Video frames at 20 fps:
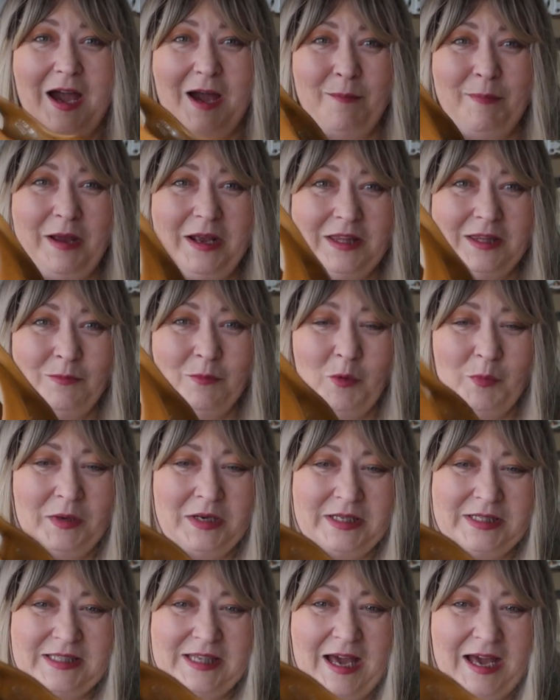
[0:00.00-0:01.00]
I picked them up
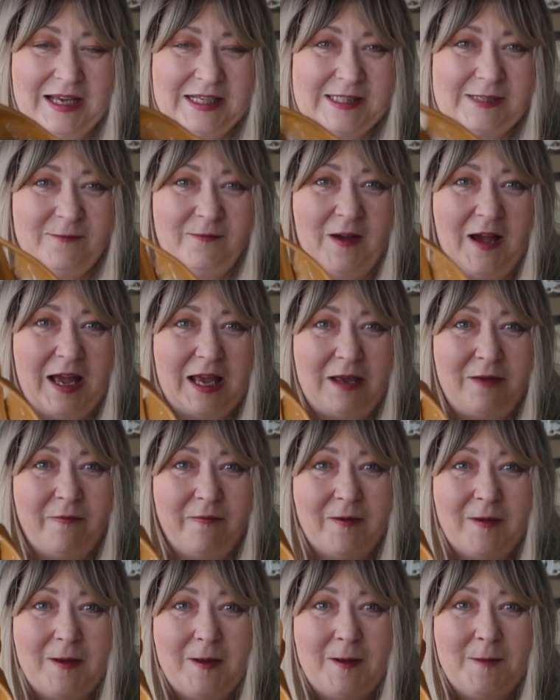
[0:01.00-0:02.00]
in a size
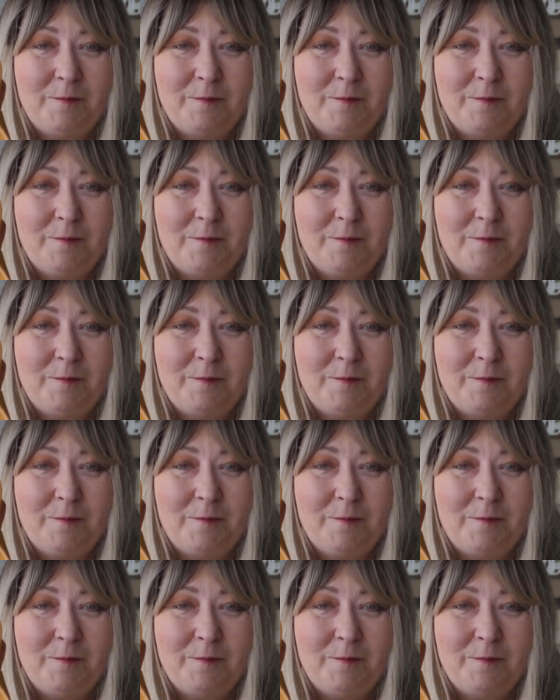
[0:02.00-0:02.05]
five.